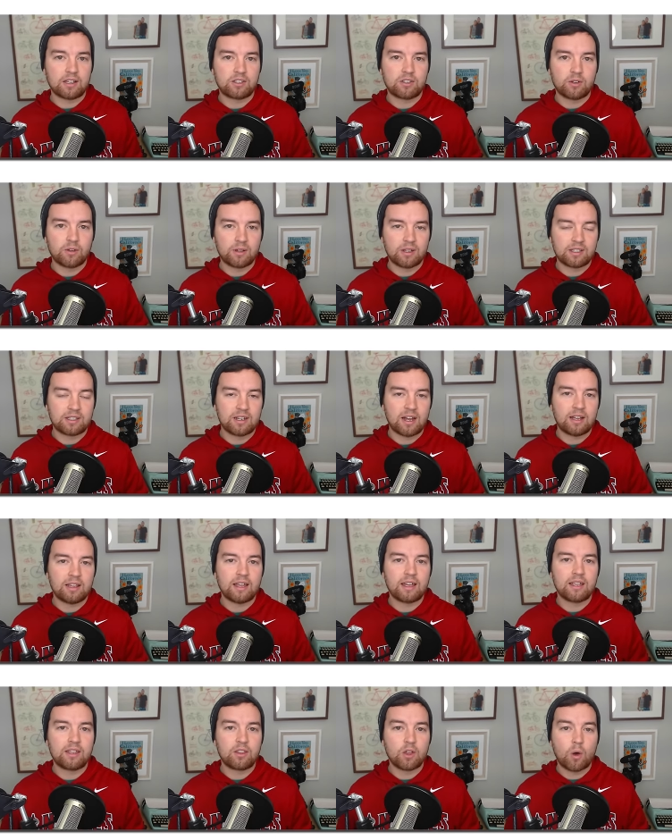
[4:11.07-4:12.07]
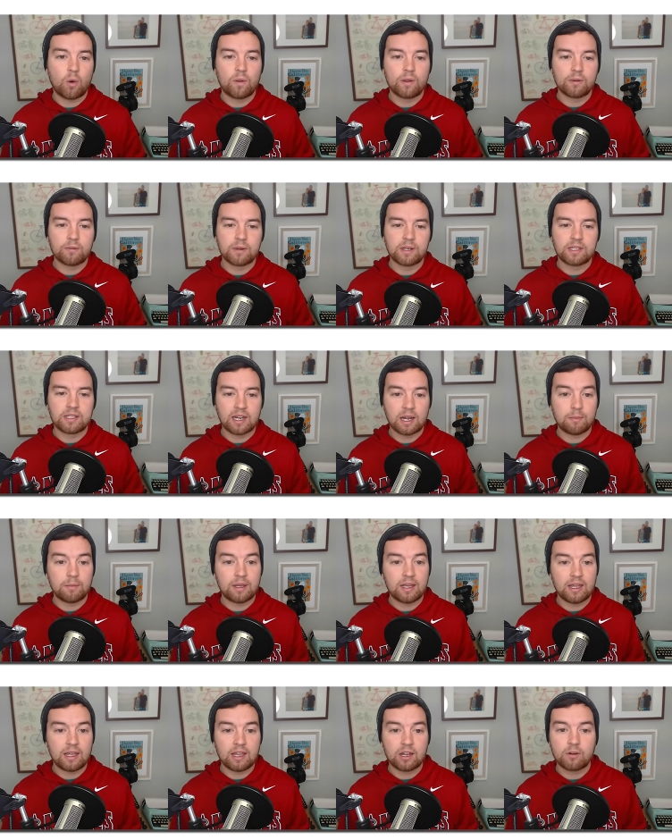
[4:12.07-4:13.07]
So it's not like the only reason I'm
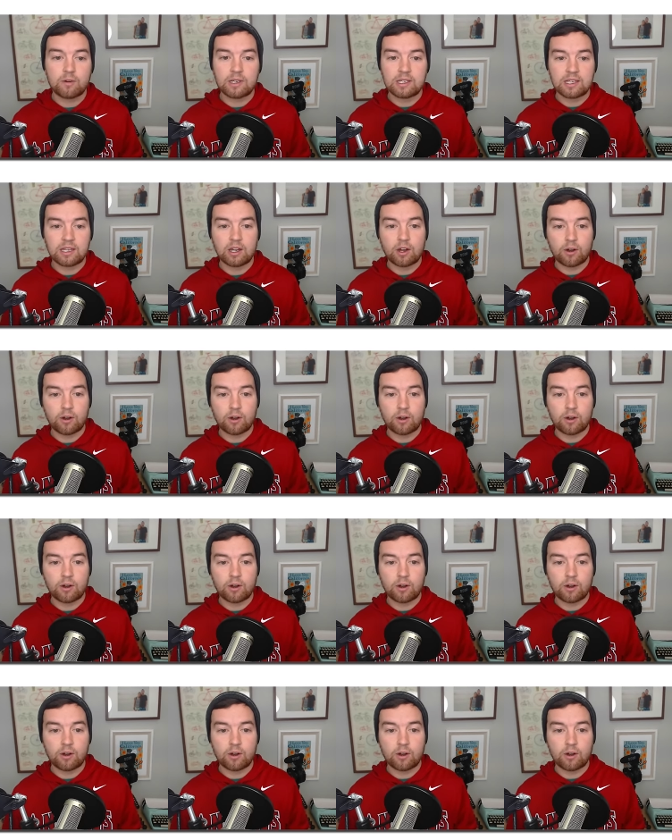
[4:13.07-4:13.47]
increasing